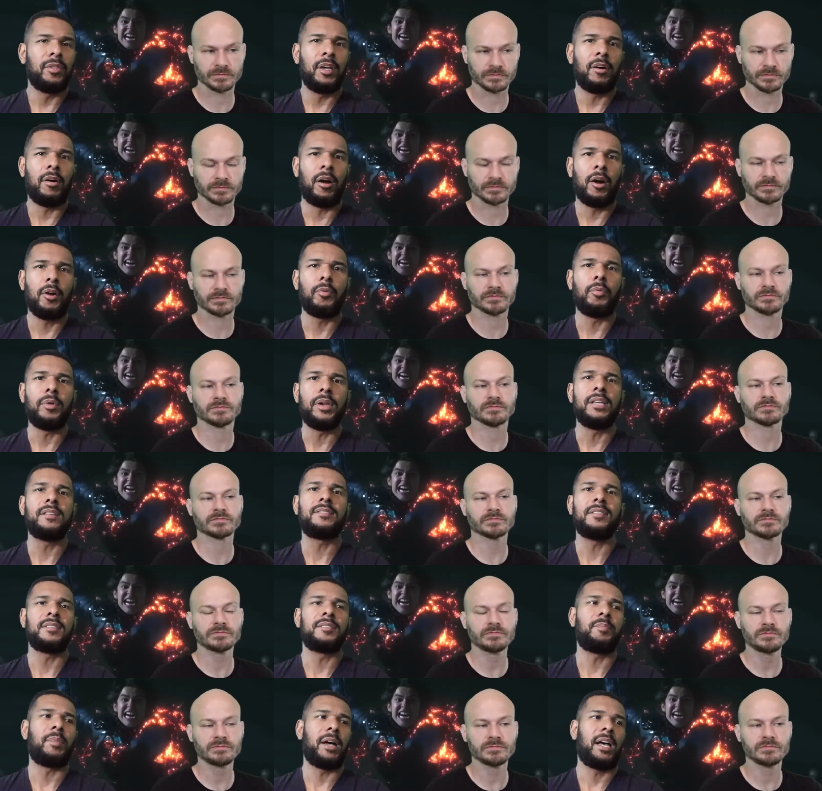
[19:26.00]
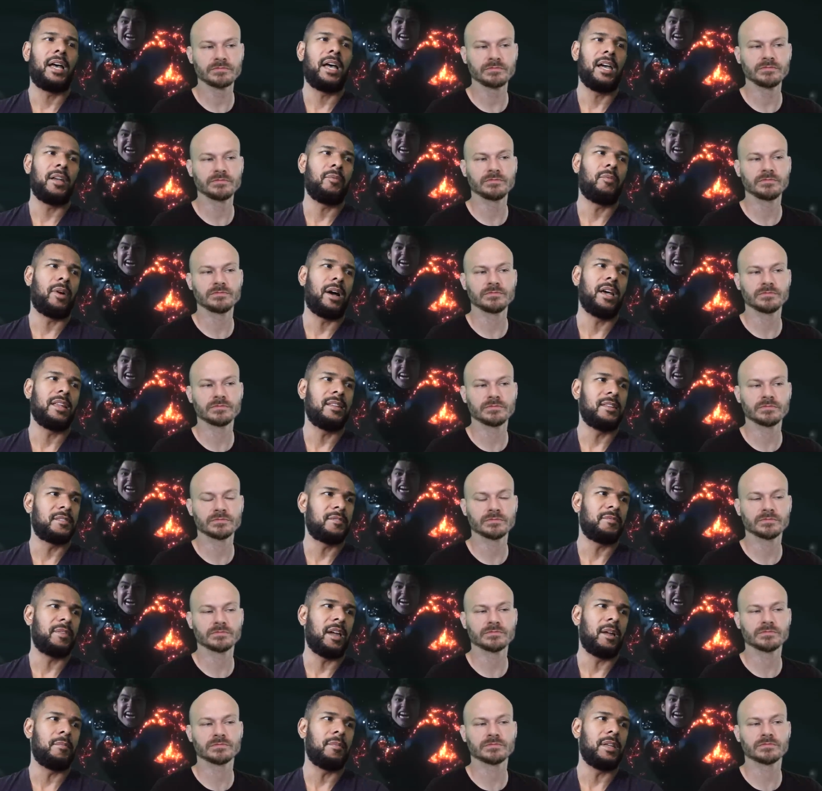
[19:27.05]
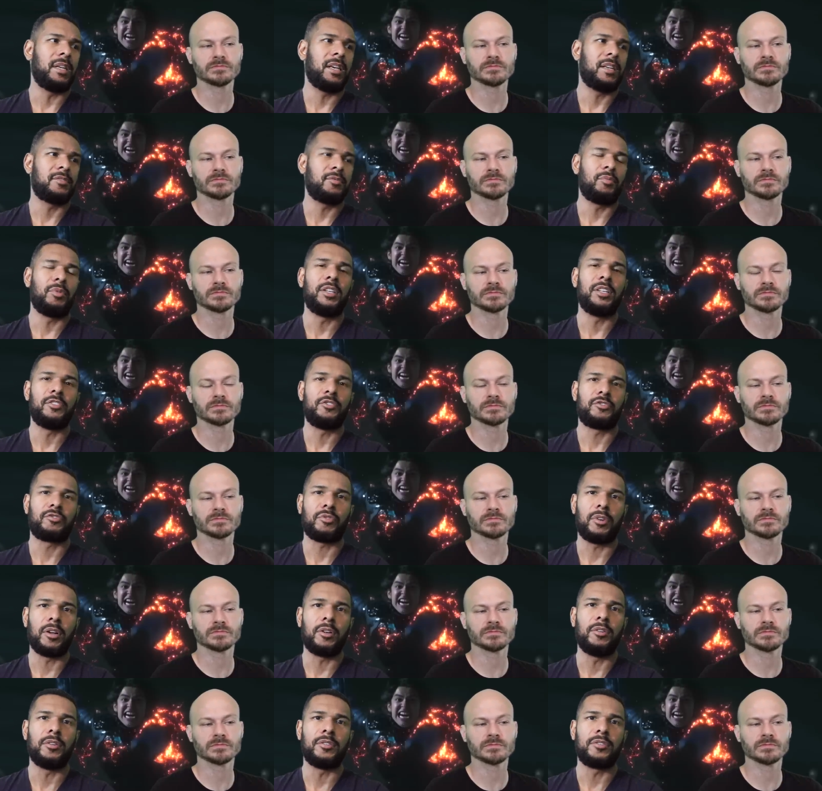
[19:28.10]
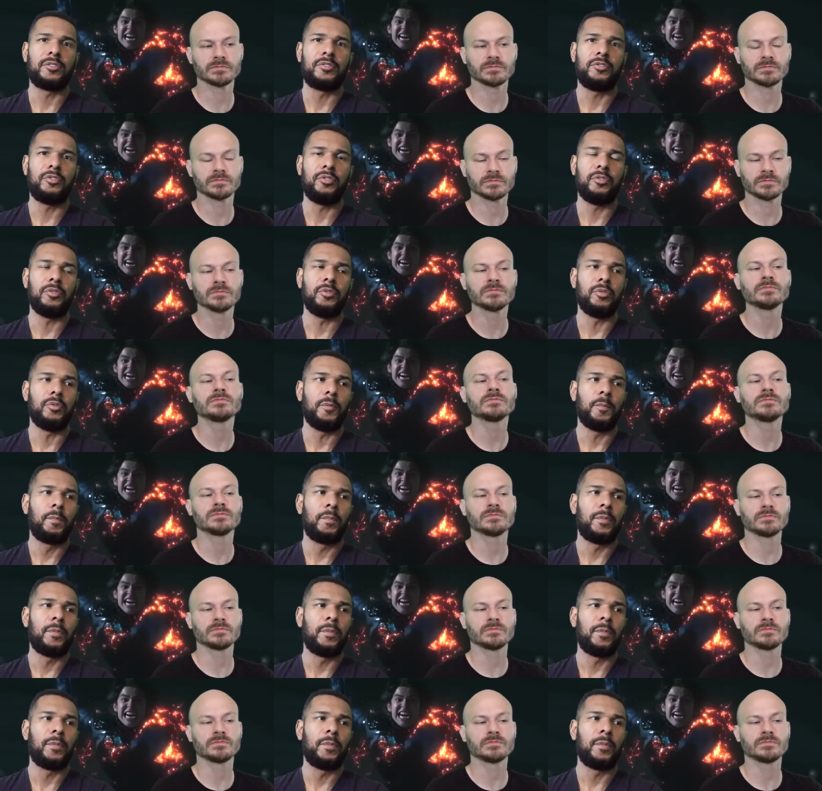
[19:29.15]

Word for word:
Speaker 1: there are reasons behind why this family has really struggled to